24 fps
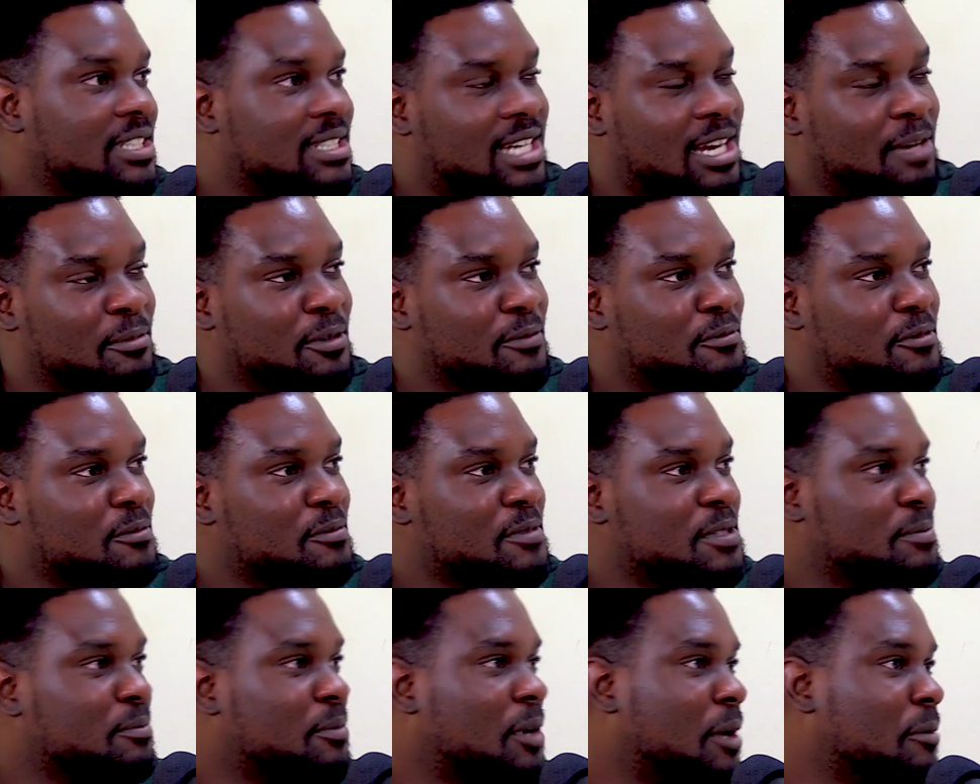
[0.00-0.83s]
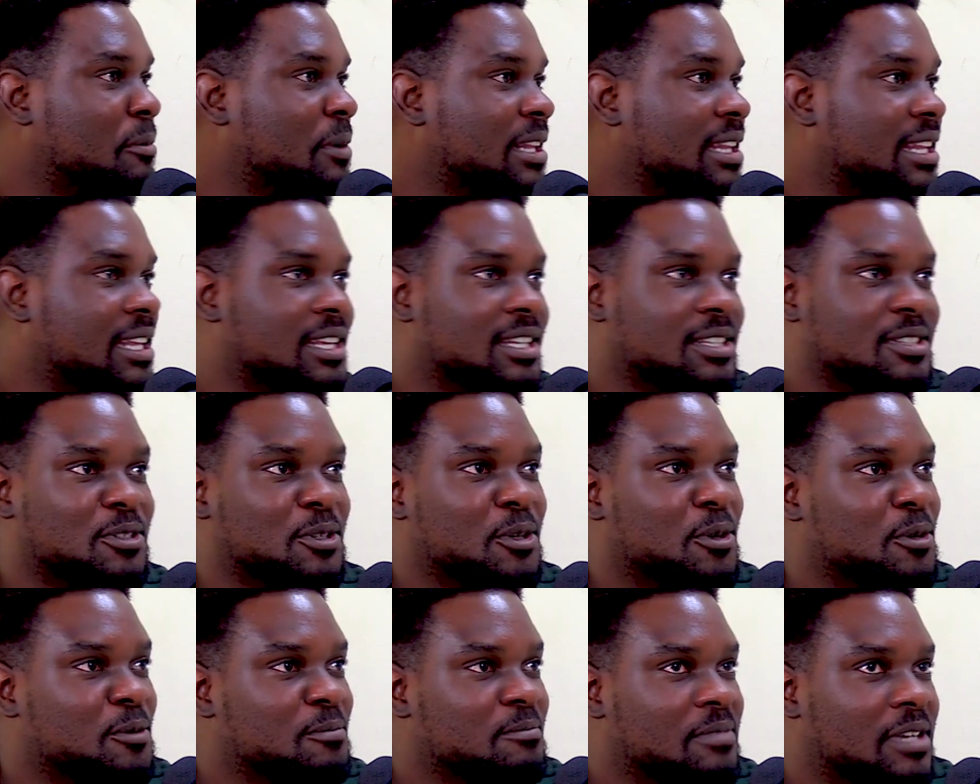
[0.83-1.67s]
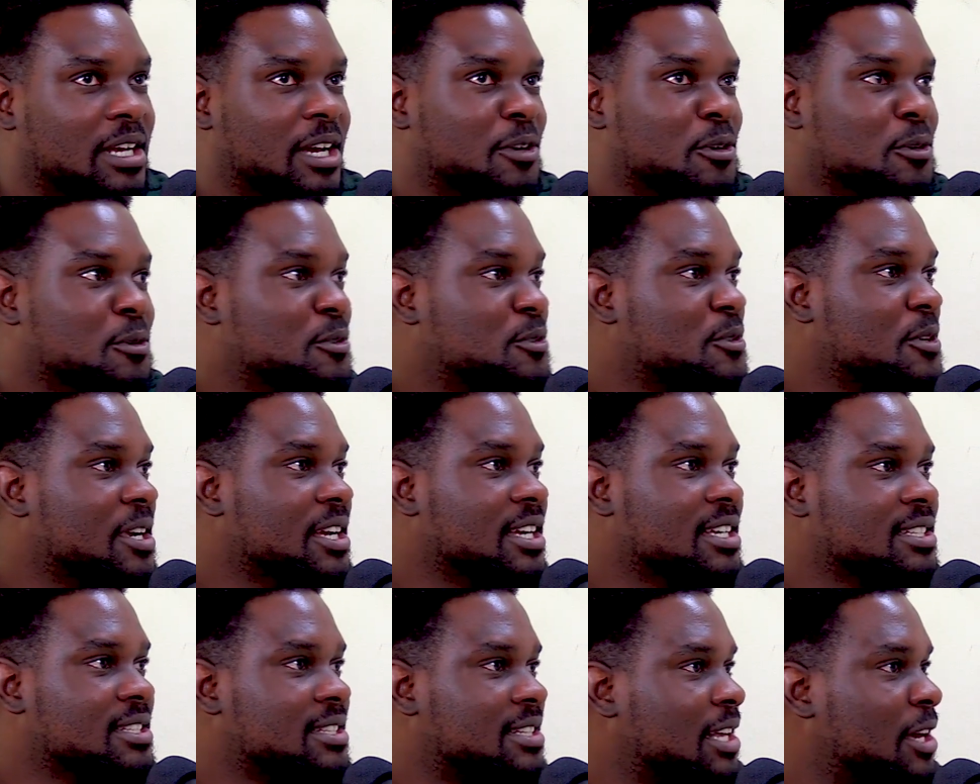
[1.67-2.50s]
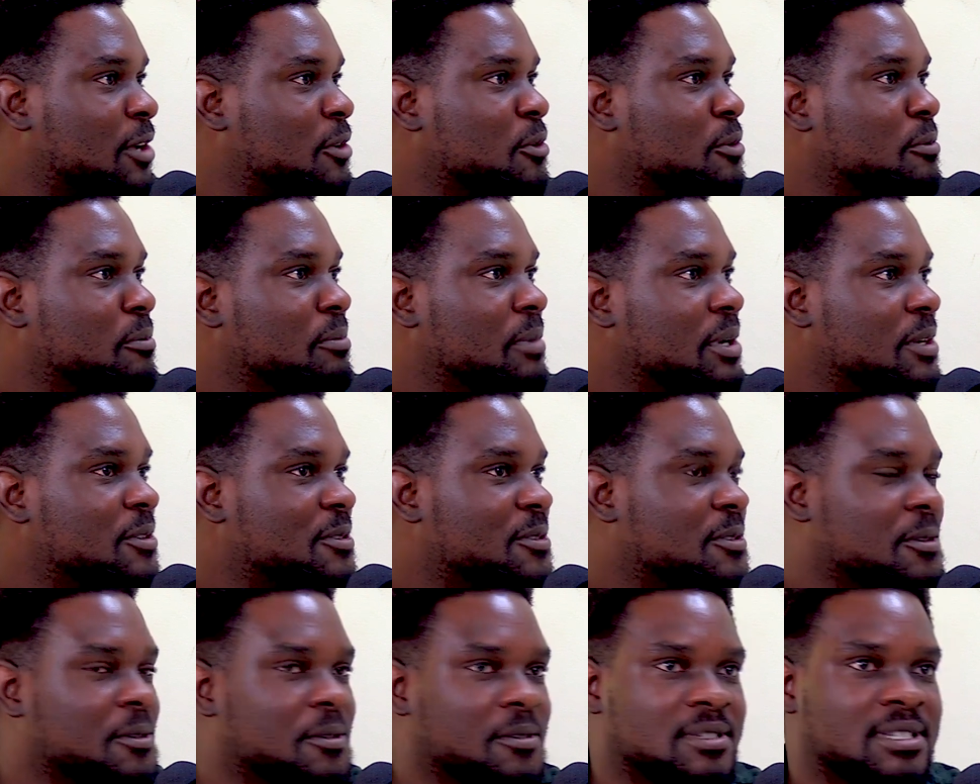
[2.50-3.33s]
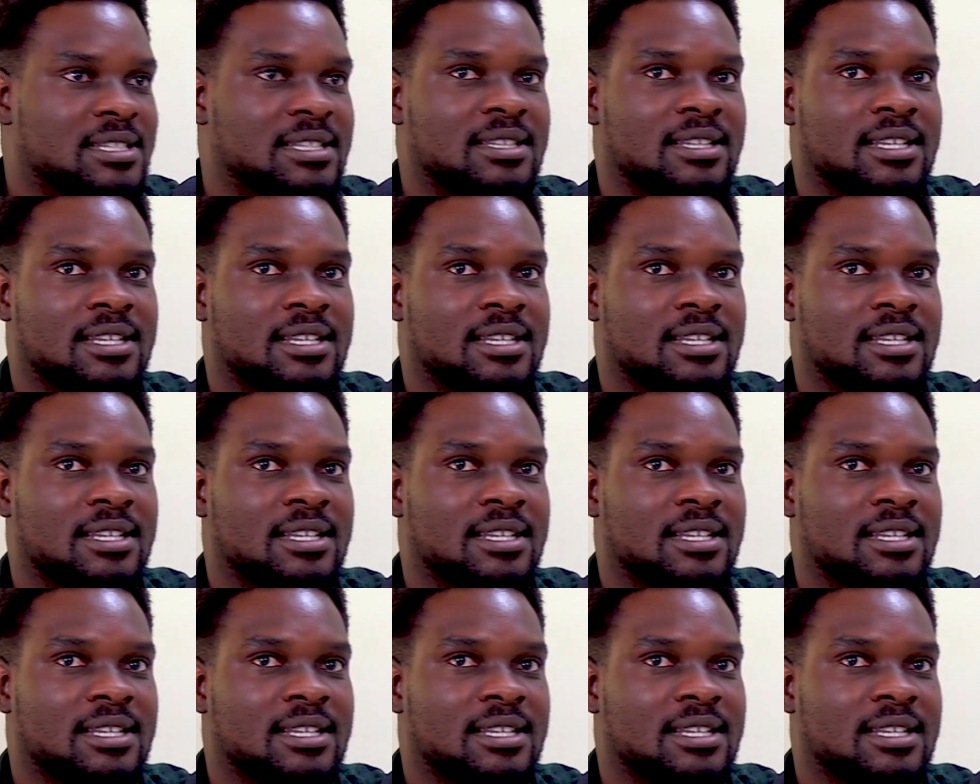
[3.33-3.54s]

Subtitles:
coming from Zimbabwe, there are no trains, there are no metros,